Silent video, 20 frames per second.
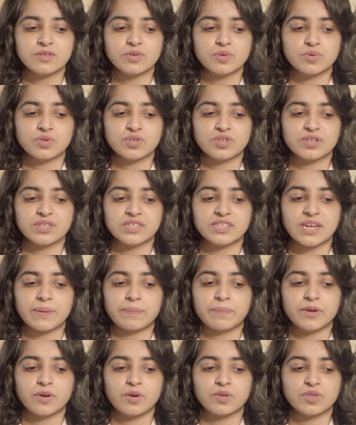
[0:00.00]
soldier
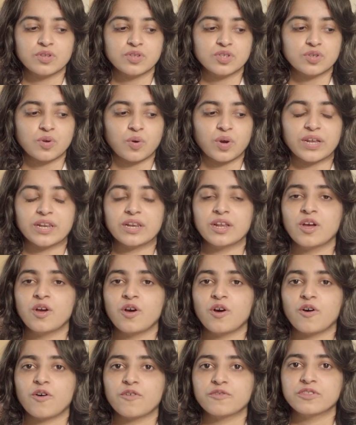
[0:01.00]
stepping on the soil
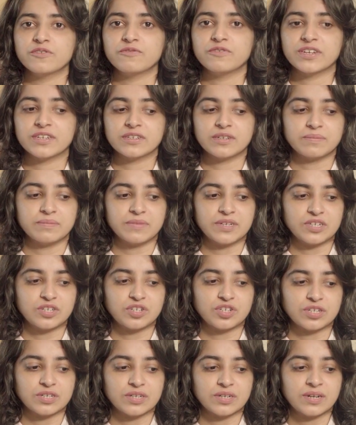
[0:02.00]
of the victim
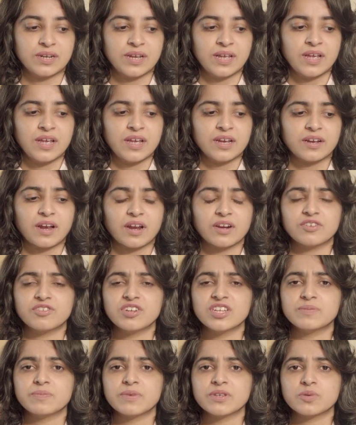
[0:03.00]
nation.
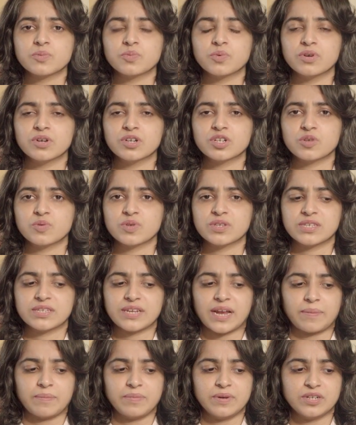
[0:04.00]
Countries must work to
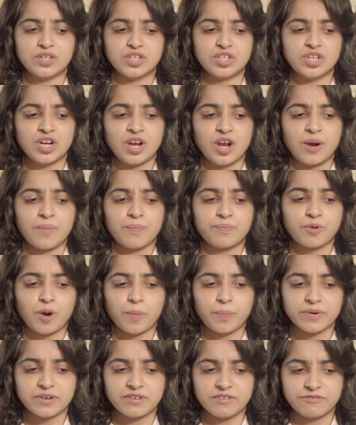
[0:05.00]
establish
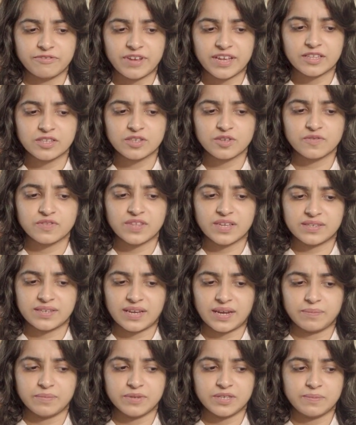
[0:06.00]
proper defense of their
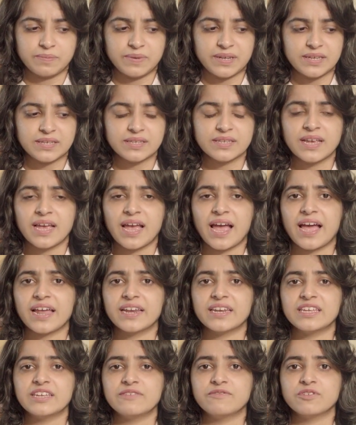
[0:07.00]
cyberspace,
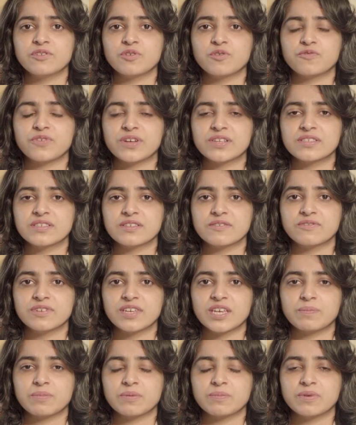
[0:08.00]
and even offensive
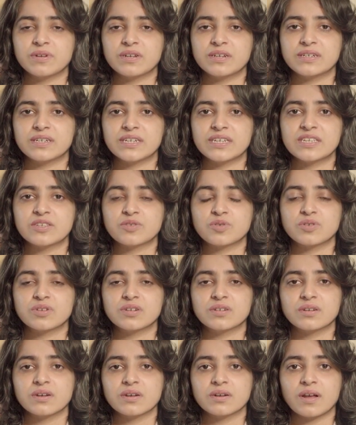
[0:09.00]
capabilities to
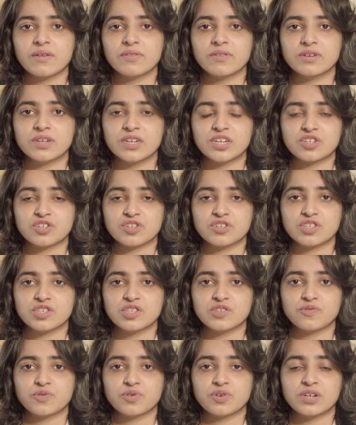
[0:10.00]
deter other
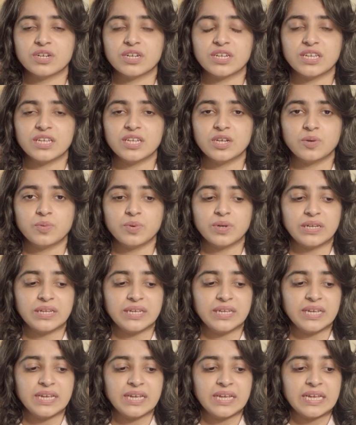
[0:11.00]
nations for an
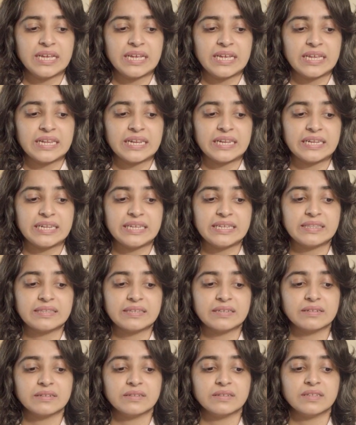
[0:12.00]
equally
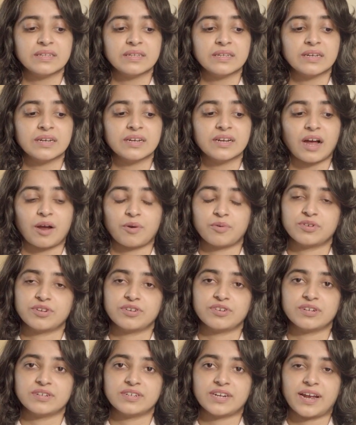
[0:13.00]
lethal
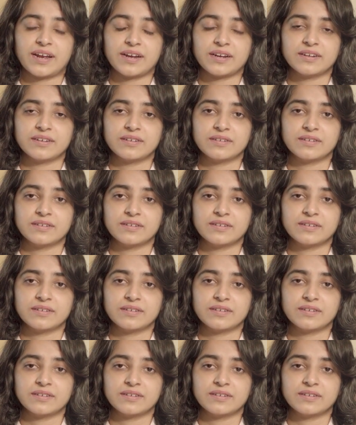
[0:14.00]
counterattack.